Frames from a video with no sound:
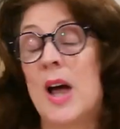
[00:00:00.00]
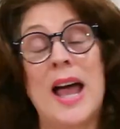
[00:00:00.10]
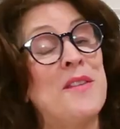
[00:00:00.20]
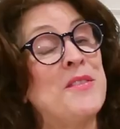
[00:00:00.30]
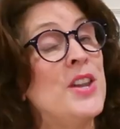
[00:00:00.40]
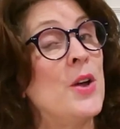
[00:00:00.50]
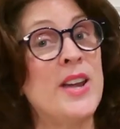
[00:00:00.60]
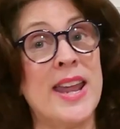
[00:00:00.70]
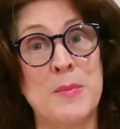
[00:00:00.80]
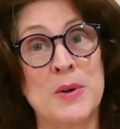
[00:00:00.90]
I have no
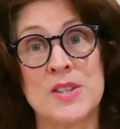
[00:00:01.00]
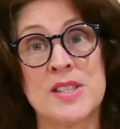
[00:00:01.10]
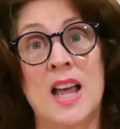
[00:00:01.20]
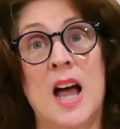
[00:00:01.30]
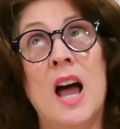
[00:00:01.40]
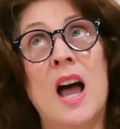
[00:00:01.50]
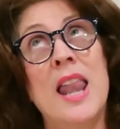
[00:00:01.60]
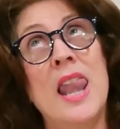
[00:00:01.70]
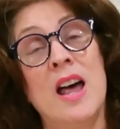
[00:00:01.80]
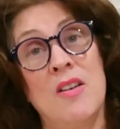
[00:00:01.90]
neighbors.
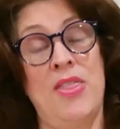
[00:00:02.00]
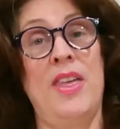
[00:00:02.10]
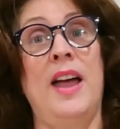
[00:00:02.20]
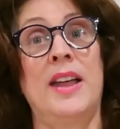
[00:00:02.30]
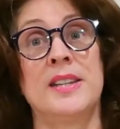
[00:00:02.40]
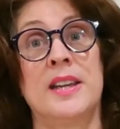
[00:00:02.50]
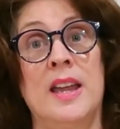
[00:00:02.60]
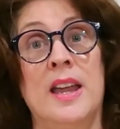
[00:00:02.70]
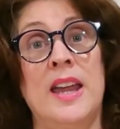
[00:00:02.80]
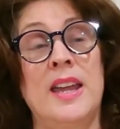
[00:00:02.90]
I love that.
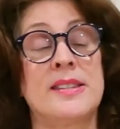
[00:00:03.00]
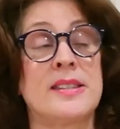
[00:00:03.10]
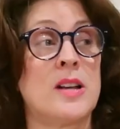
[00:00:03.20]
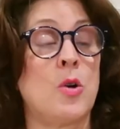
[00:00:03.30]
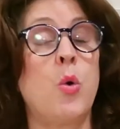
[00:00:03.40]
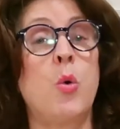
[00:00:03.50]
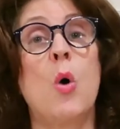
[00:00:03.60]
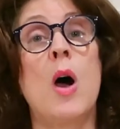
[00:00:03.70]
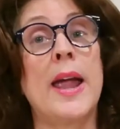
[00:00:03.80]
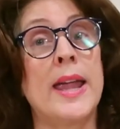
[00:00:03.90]
It's
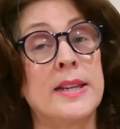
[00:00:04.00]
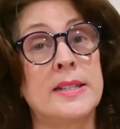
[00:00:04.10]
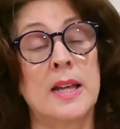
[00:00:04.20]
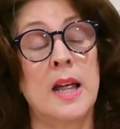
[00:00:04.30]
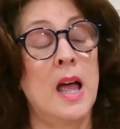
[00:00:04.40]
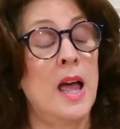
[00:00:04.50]
quiet.